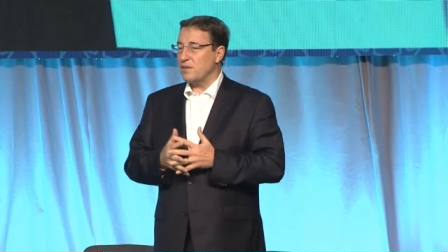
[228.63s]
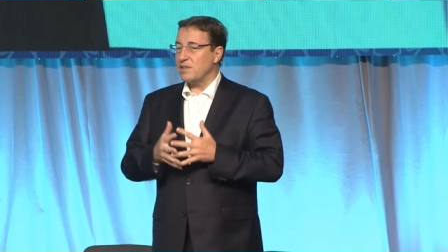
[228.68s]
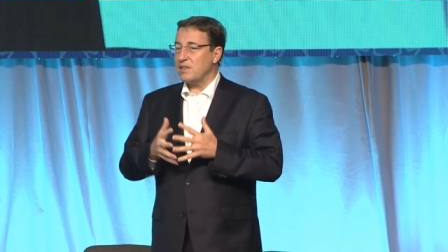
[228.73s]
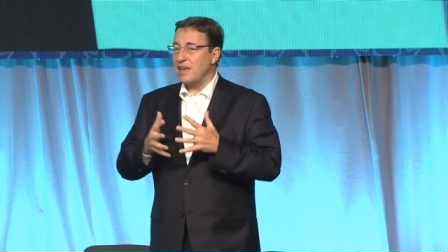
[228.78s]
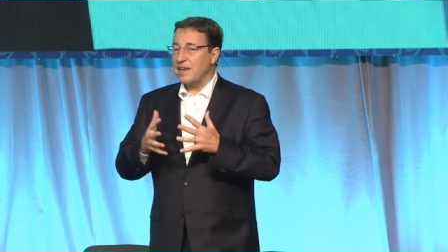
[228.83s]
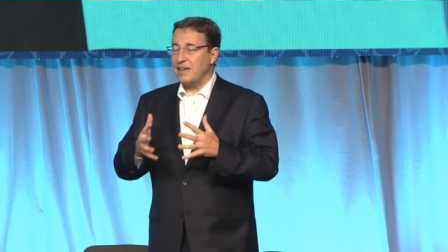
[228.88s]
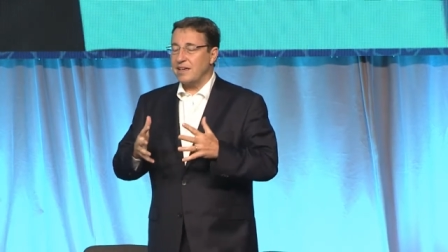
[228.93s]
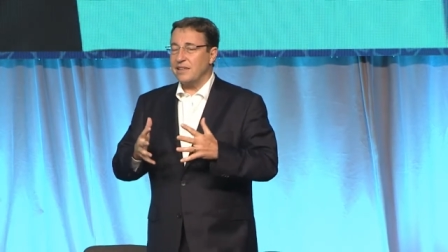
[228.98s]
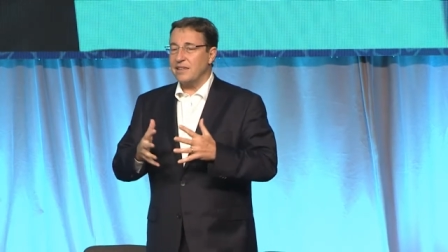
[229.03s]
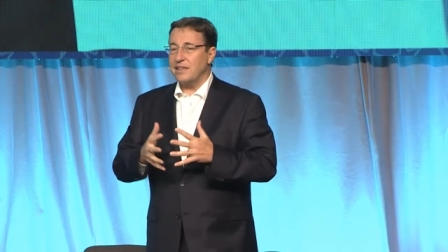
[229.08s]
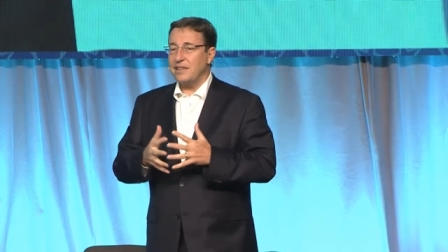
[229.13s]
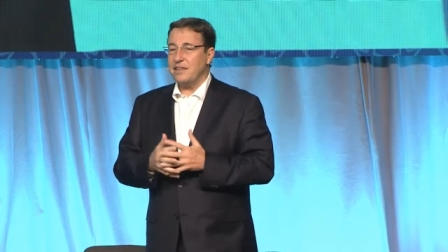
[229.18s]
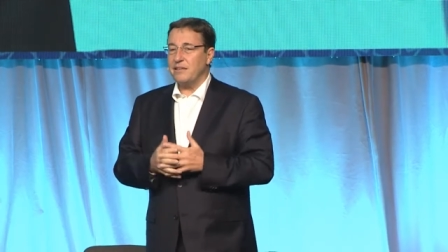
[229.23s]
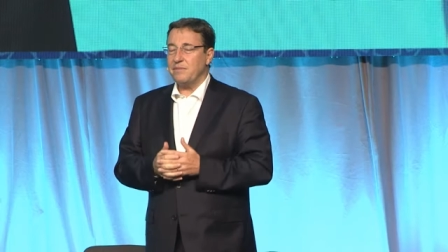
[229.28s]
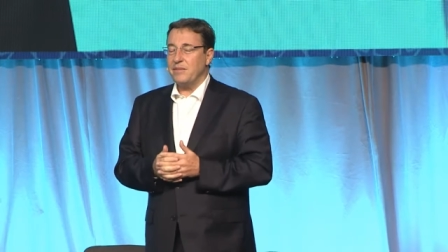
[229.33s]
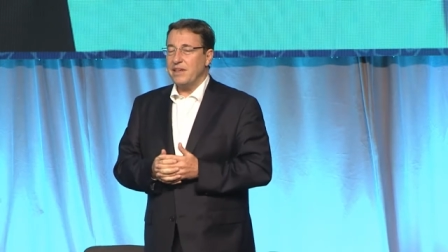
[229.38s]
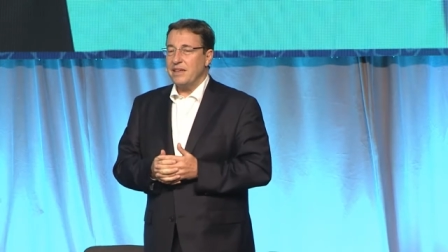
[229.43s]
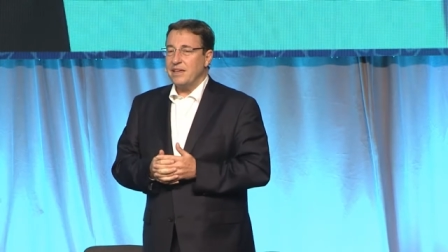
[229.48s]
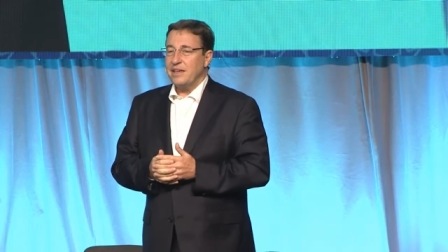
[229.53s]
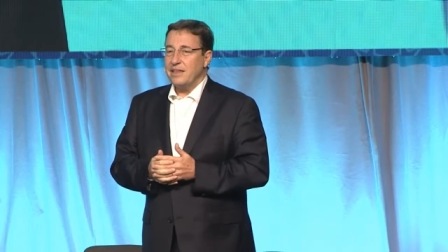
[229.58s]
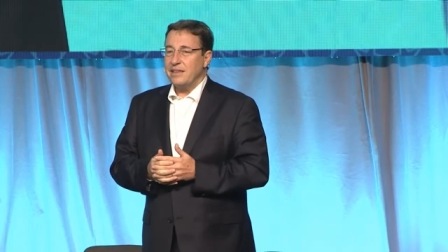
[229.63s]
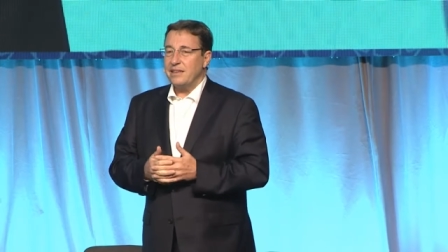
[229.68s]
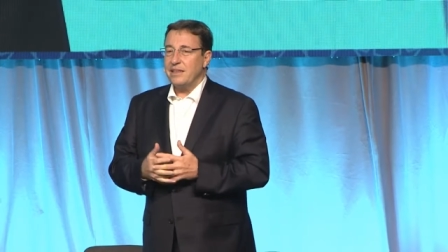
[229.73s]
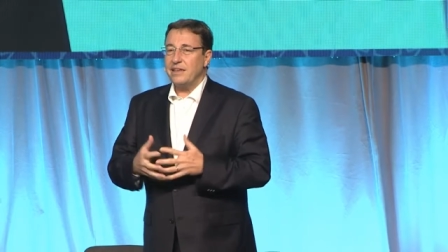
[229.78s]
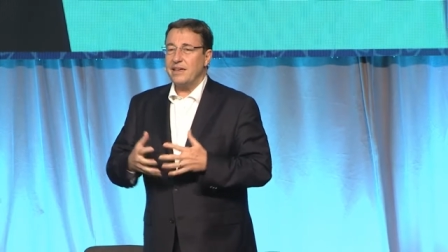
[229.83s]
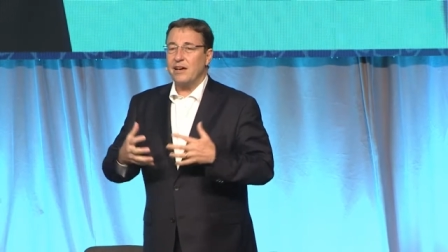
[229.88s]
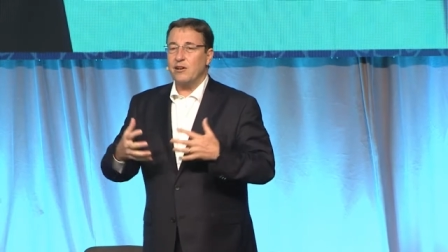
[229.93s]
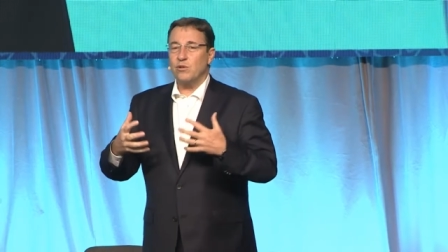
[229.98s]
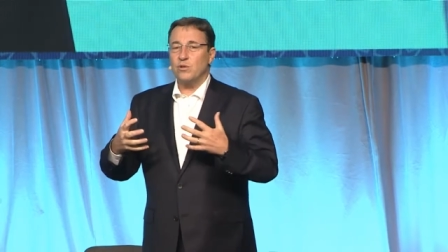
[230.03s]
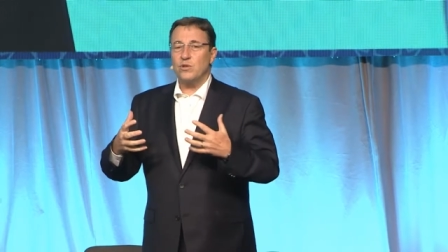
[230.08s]
Secondly,
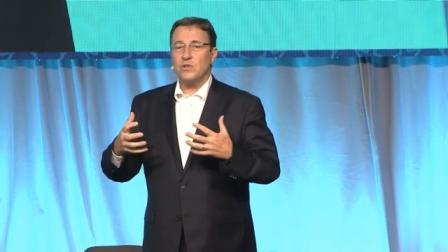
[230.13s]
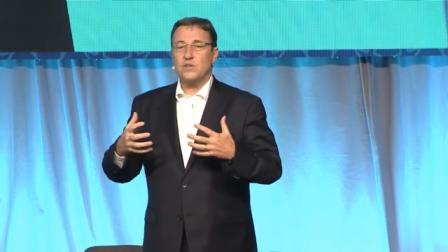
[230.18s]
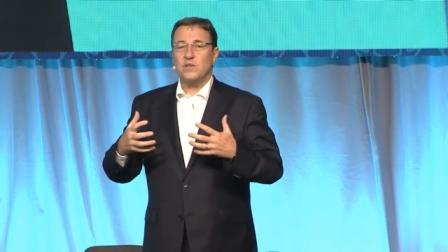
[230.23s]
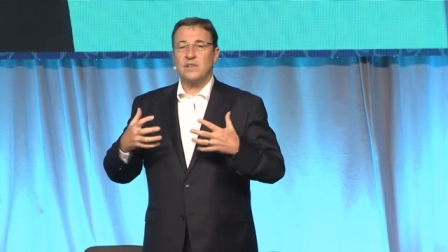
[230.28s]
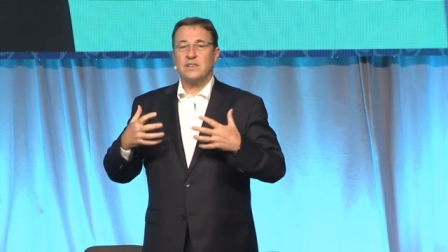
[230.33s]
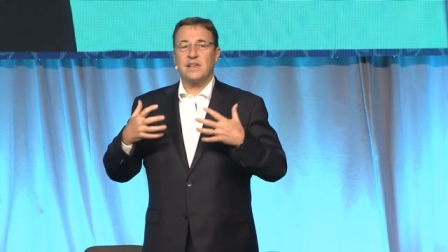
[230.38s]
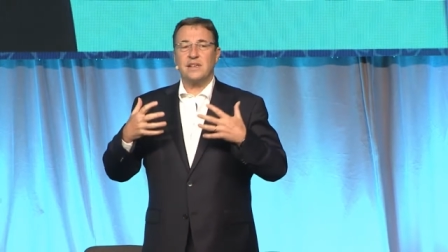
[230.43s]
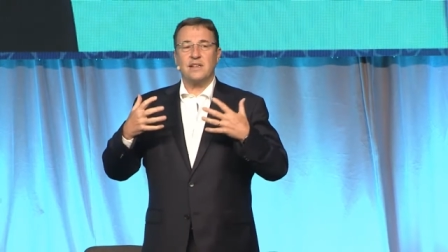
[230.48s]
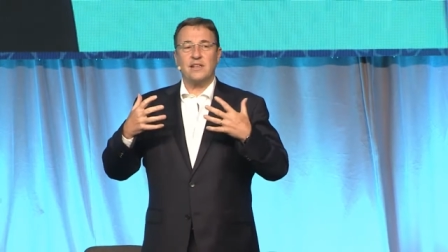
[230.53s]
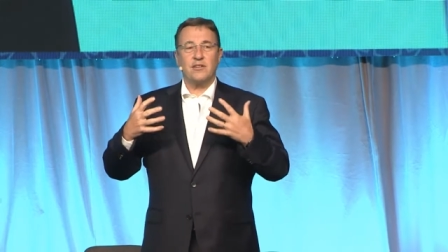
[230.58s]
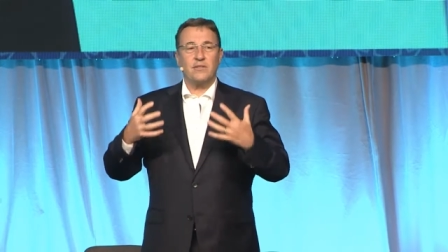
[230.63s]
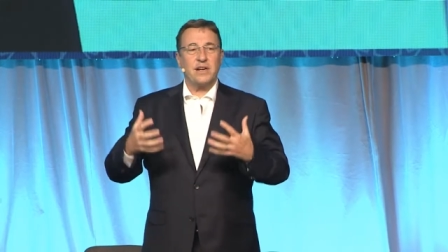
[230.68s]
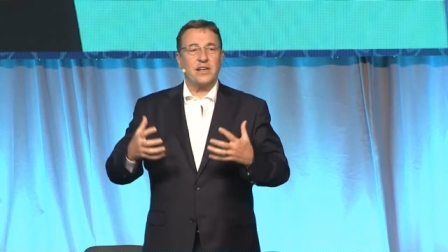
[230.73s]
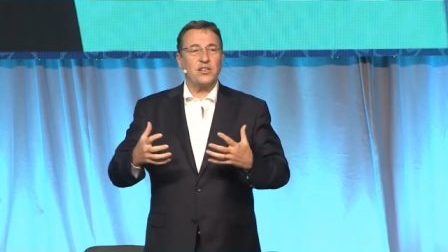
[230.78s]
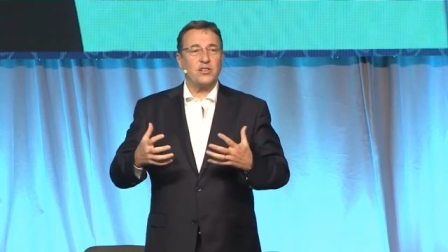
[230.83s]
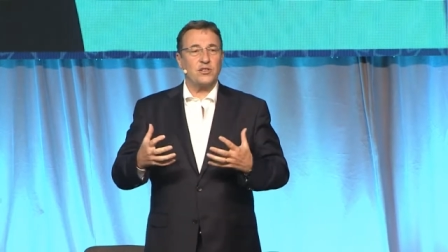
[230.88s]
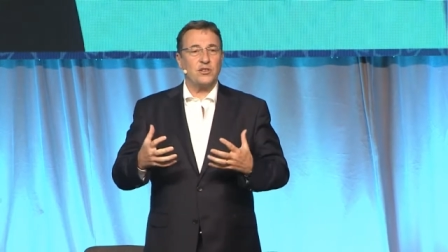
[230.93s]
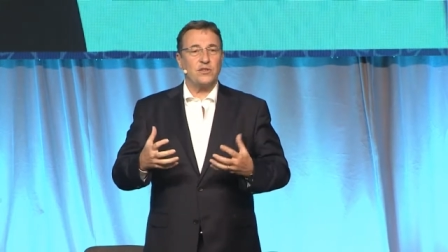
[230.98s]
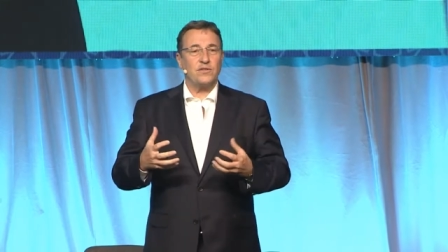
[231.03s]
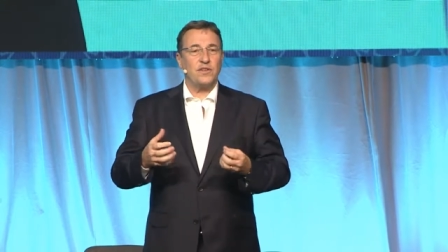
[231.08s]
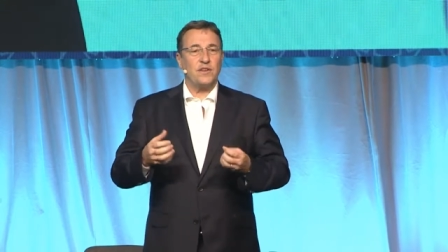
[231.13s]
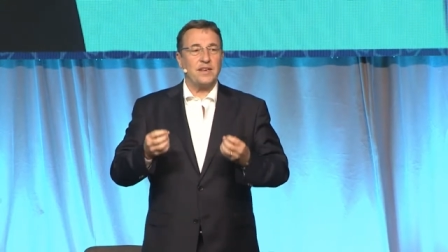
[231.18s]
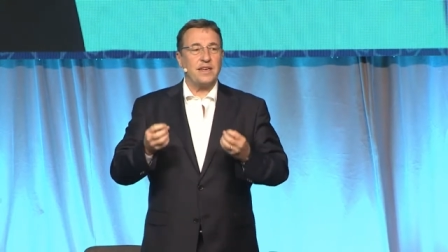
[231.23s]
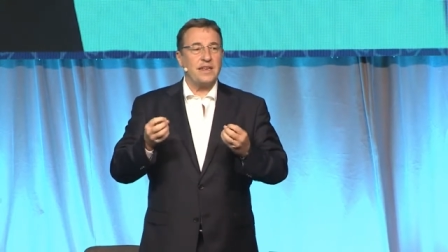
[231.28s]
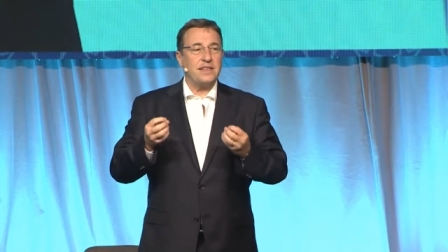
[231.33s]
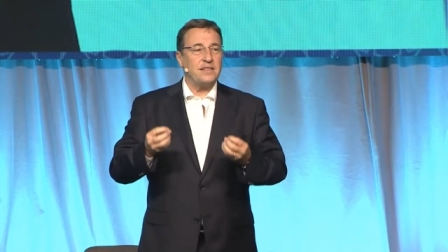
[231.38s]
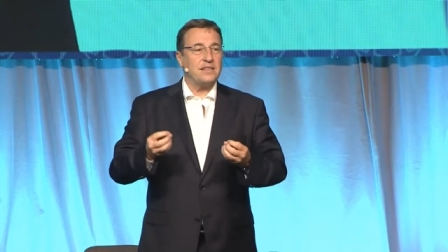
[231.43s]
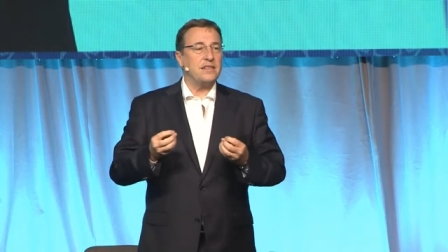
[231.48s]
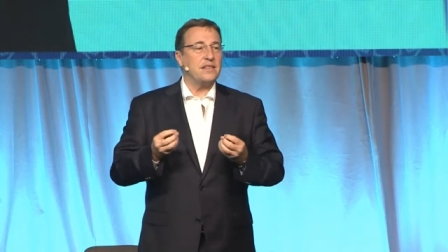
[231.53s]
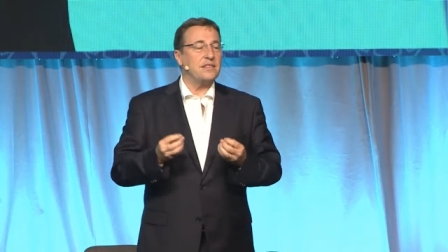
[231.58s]
they are also a declaration of
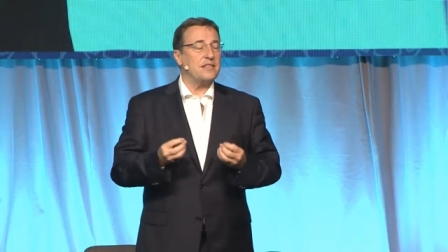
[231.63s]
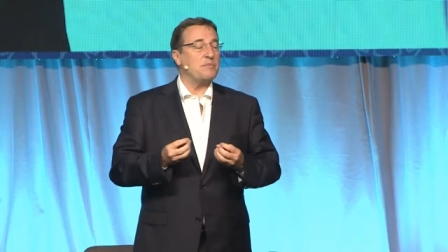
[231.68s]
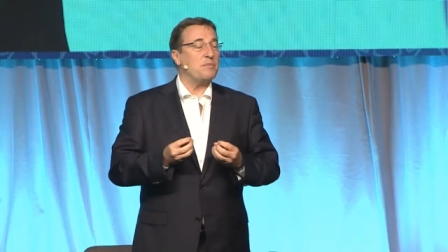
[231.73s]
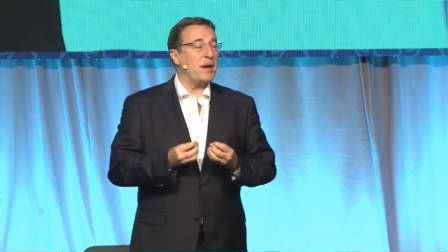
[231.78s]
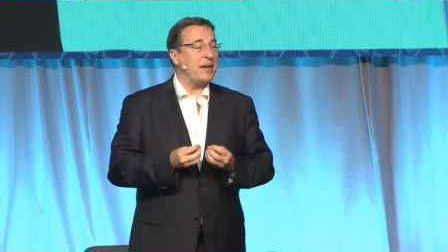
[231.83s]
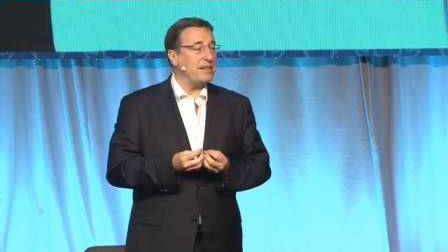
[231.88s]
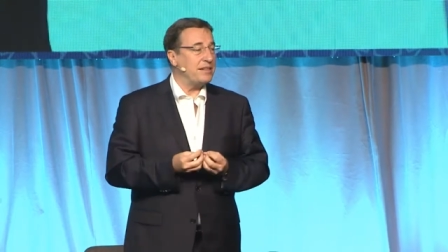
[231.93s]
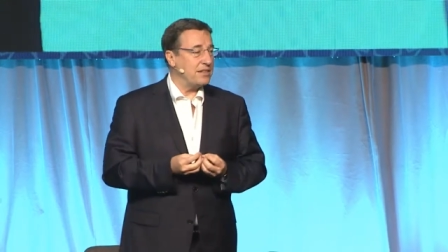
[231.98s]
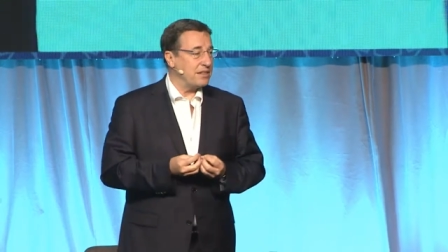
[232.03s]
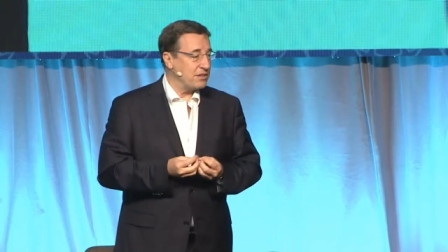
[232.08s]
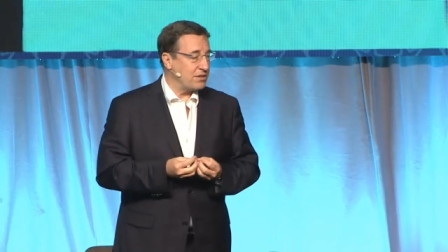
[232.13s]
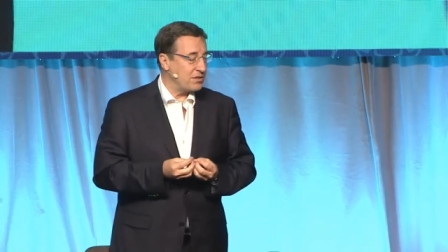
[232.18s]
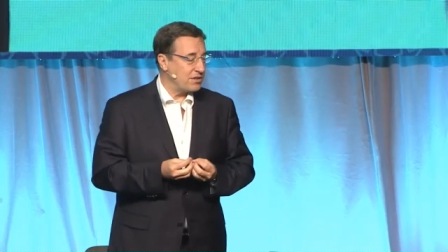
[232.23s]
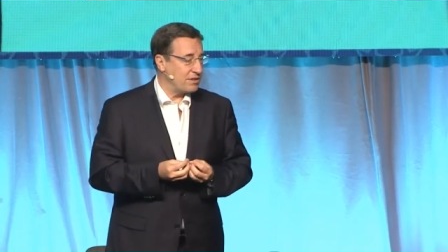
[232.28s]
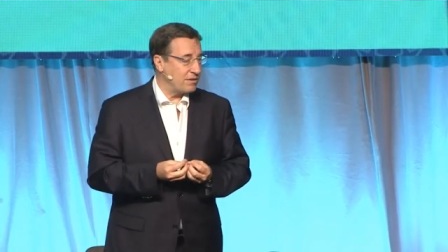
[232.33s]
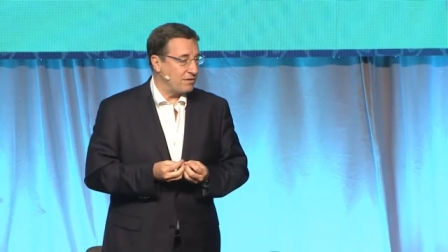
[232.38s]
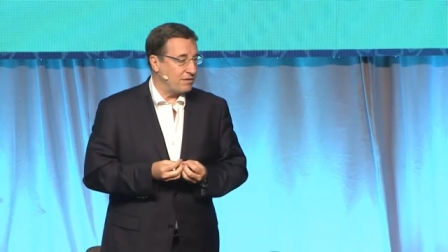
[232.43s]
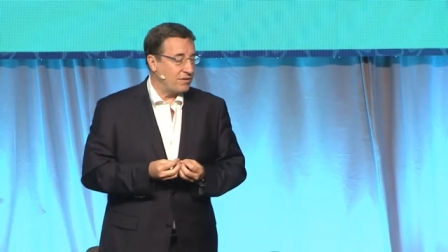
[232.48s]
interdependence,